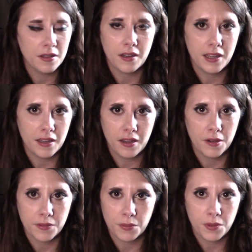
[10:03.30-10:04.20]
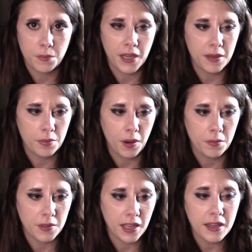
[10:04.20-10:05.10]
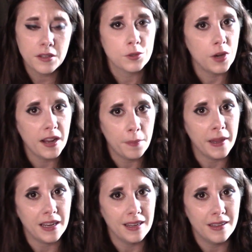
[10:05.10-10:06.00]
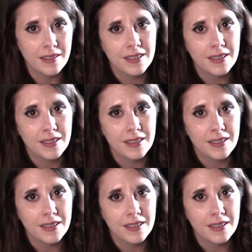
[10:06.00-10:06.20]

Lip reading: going to get covered with paint probably. I can try to paint it,